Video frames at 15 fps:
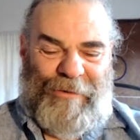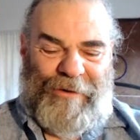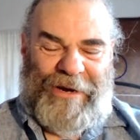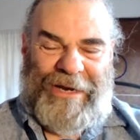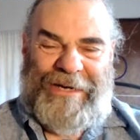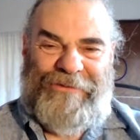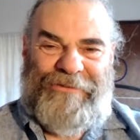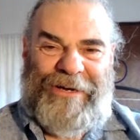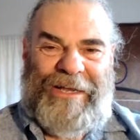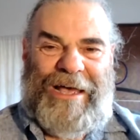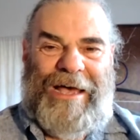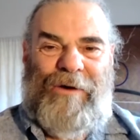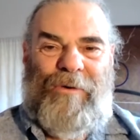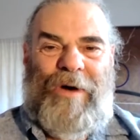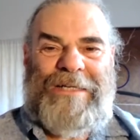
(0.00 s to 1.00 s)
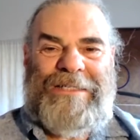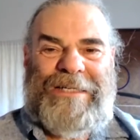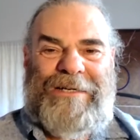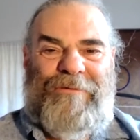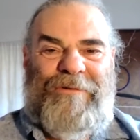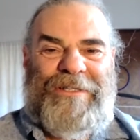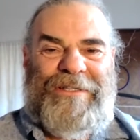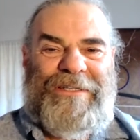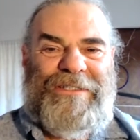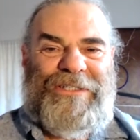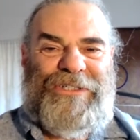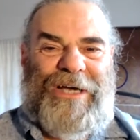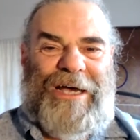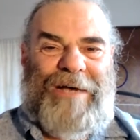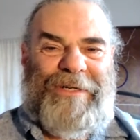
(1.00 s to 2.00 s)
were going to drink ayahuasca with this
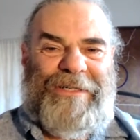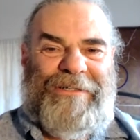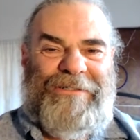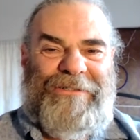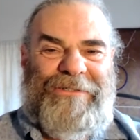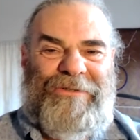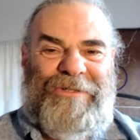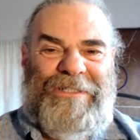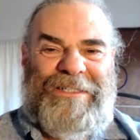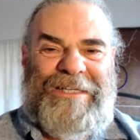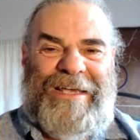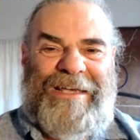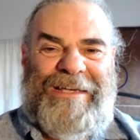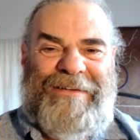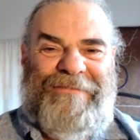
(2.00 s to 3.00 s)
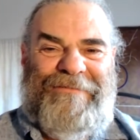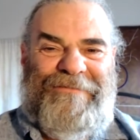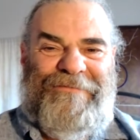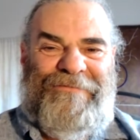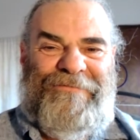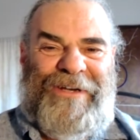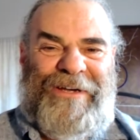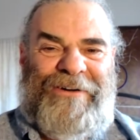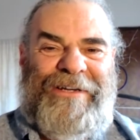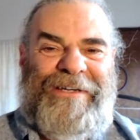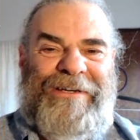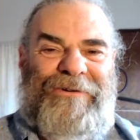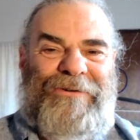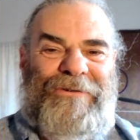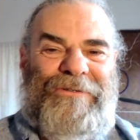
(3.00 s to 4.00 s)
shaman who was a
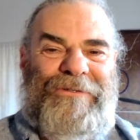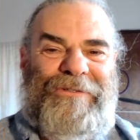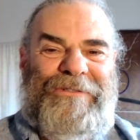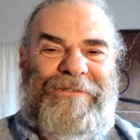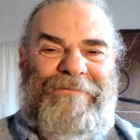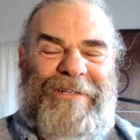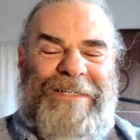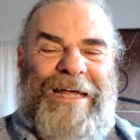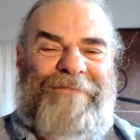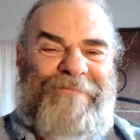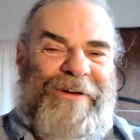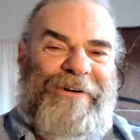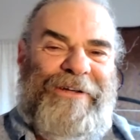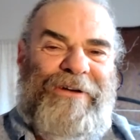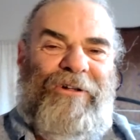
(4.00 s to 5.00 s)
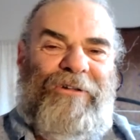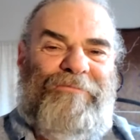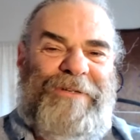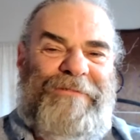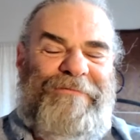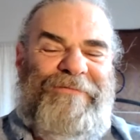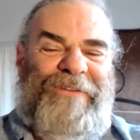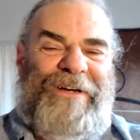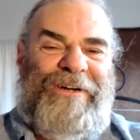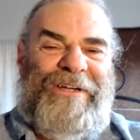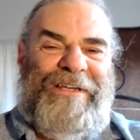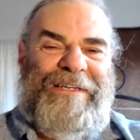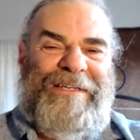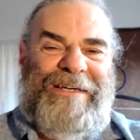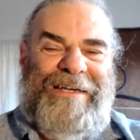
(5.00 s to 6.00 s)
very old, well, not very old, but
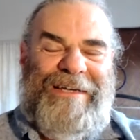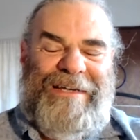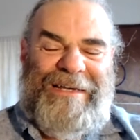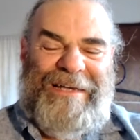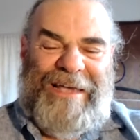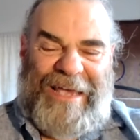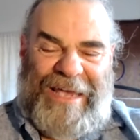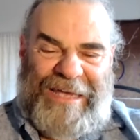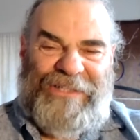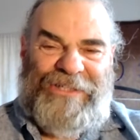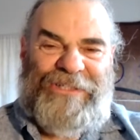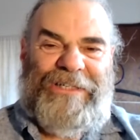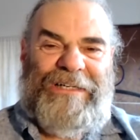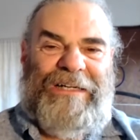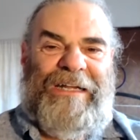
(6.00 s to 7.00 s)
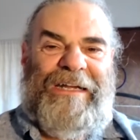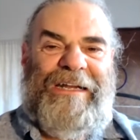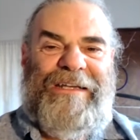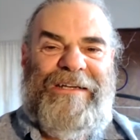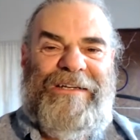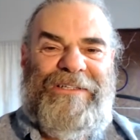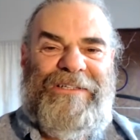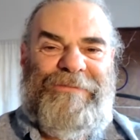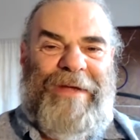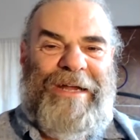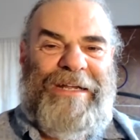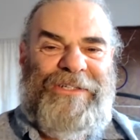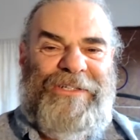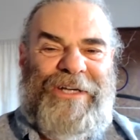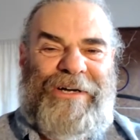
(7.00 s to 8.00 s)
very ancient lineage,
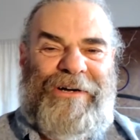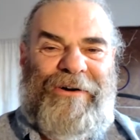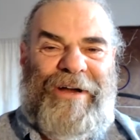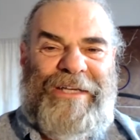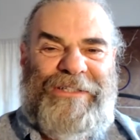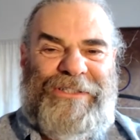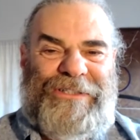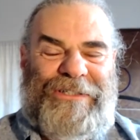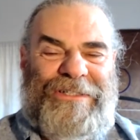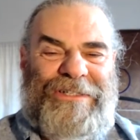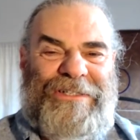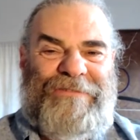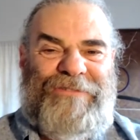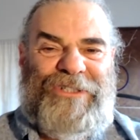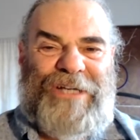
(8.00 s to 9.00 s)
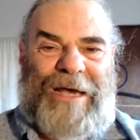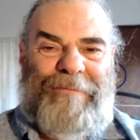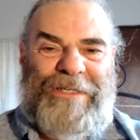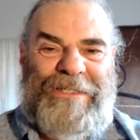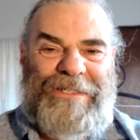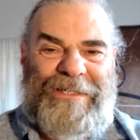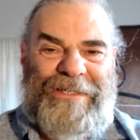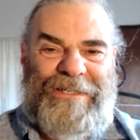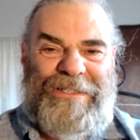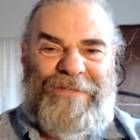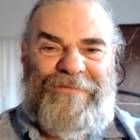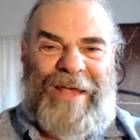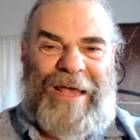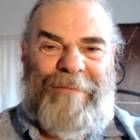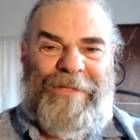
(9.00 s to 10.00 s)
many generations of shamans in his
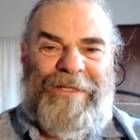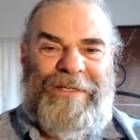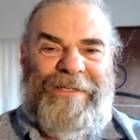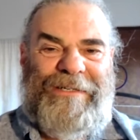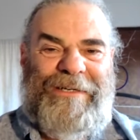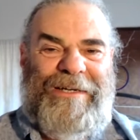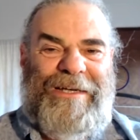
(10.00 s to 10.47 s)
family.